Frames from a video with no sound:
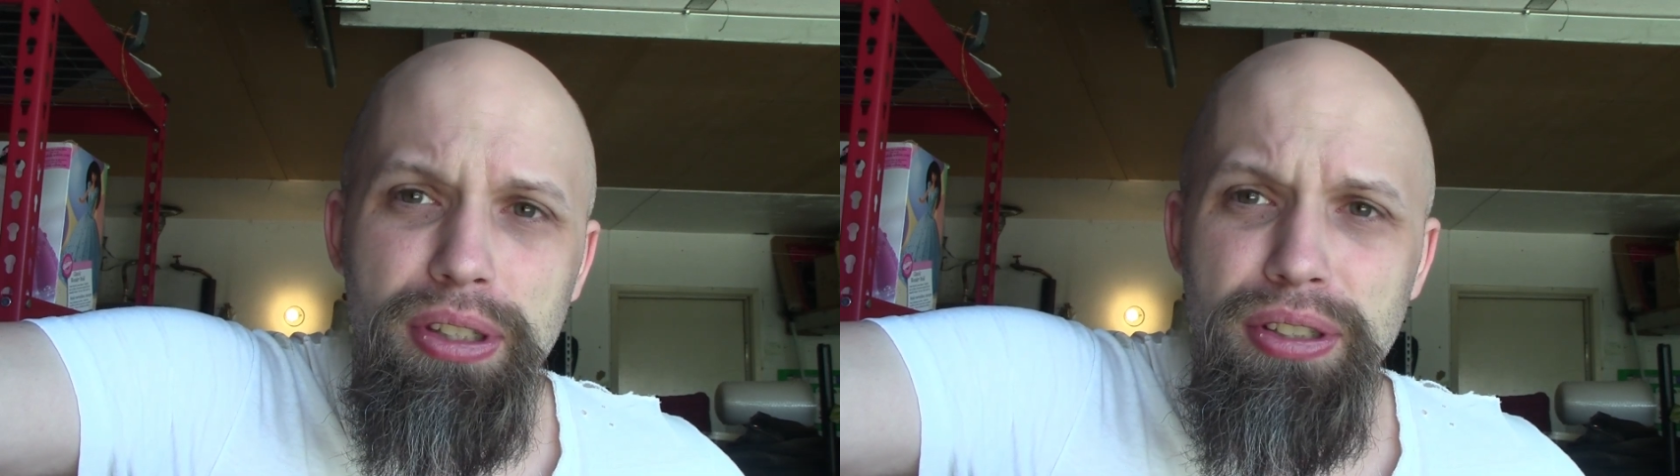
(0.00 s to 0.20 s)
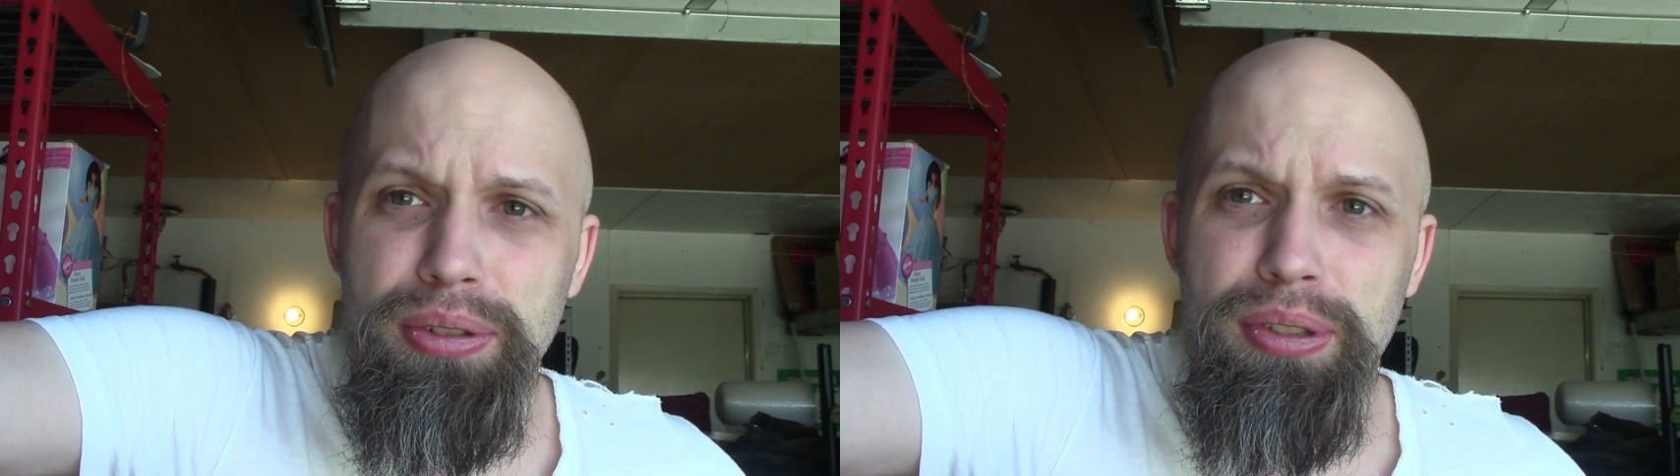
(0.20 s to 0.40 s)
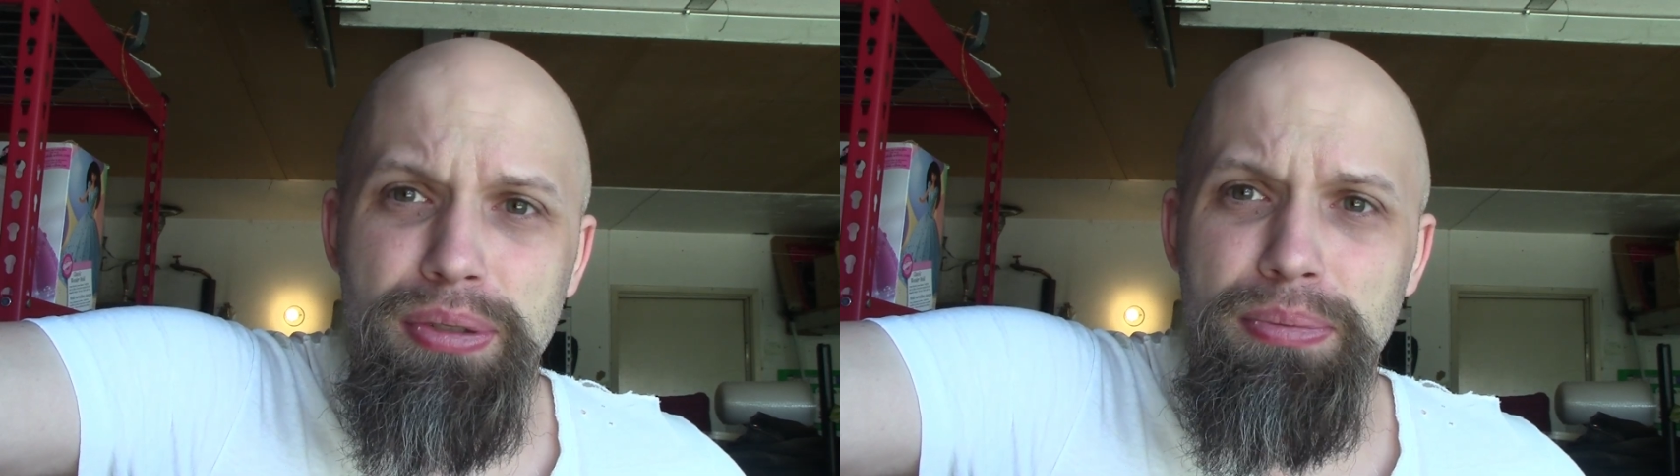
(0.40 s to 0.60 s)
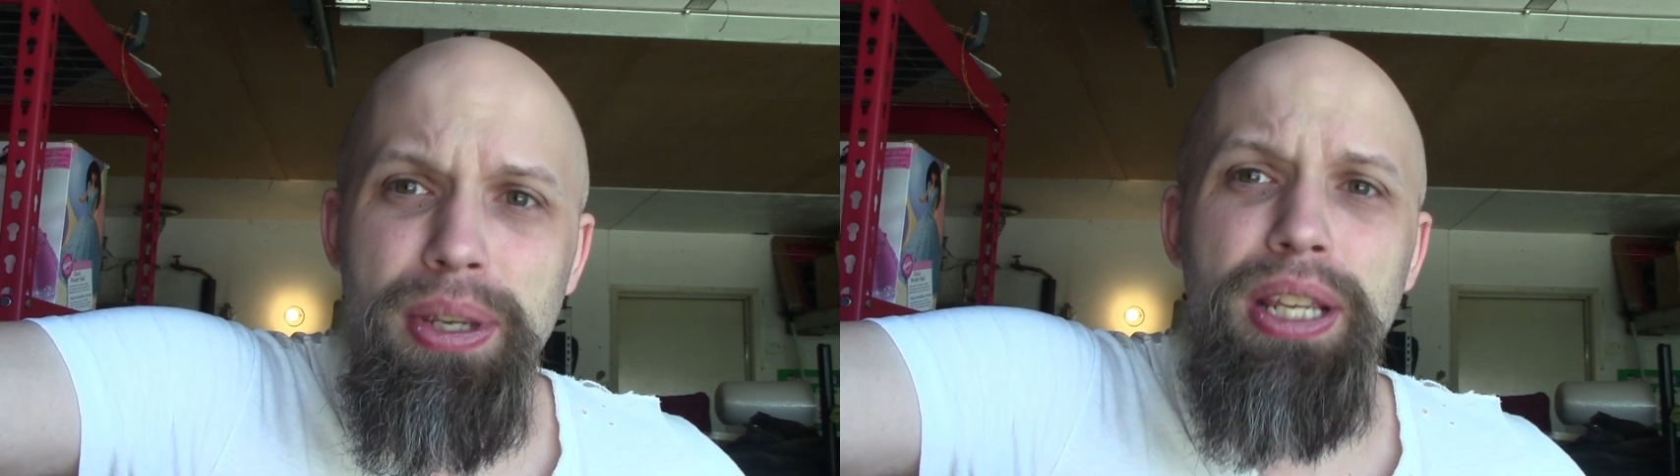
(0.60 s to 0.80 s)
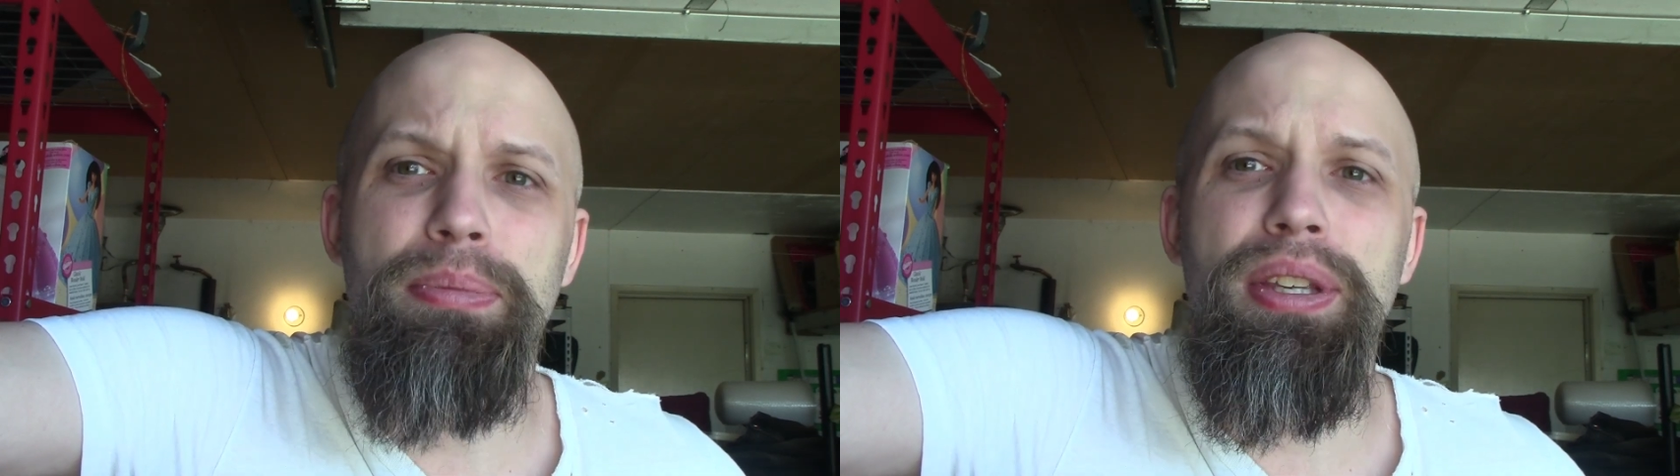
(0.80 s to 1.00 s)
this
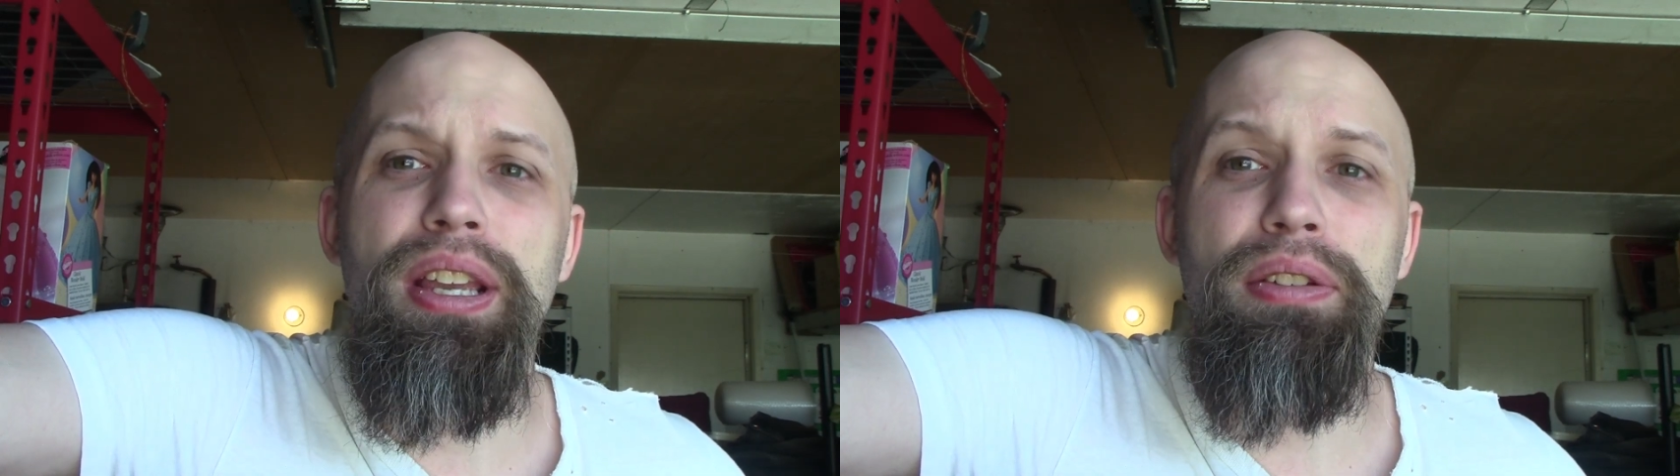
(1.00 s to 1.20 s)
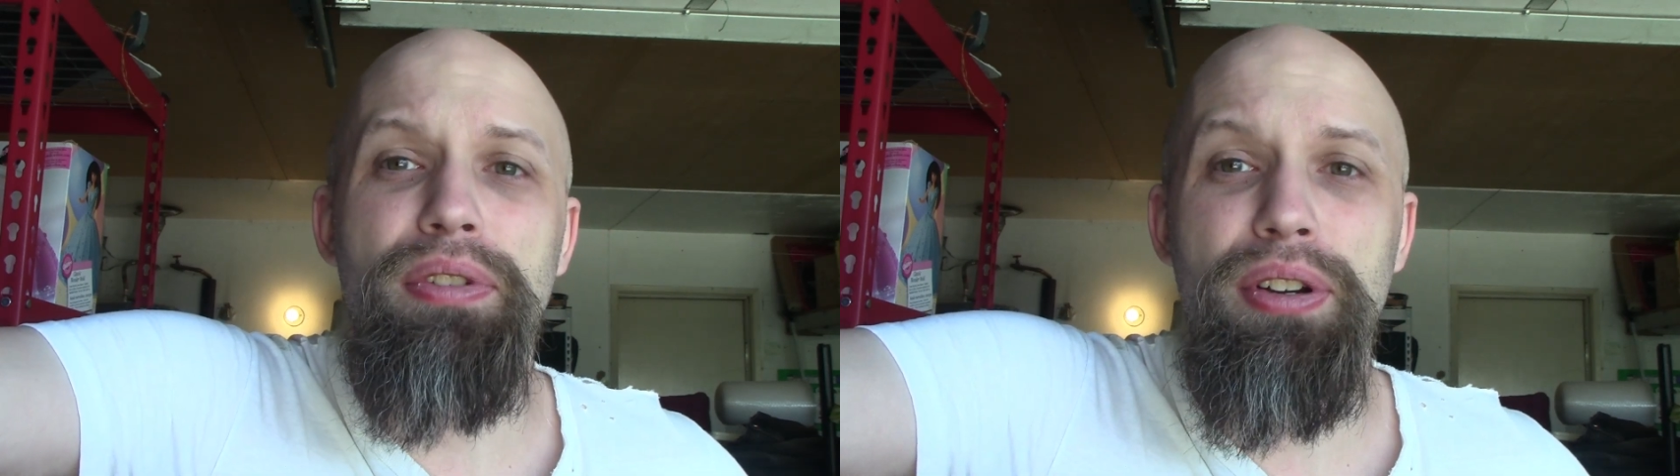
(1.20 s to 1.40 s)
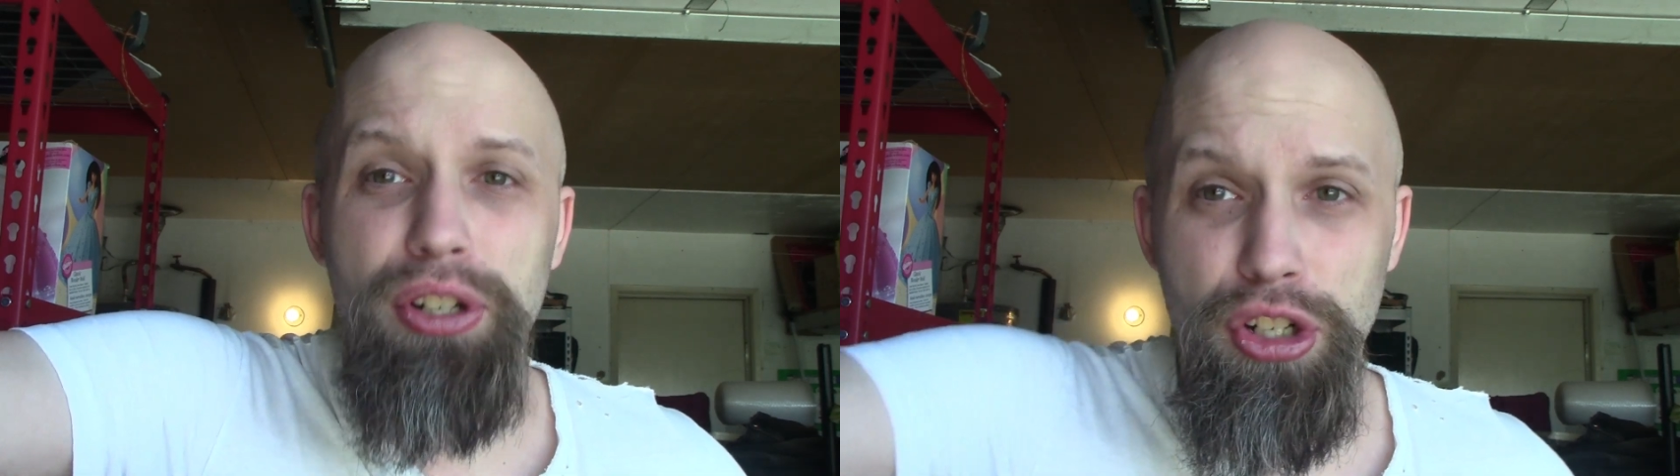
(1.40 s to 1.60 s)
may be a very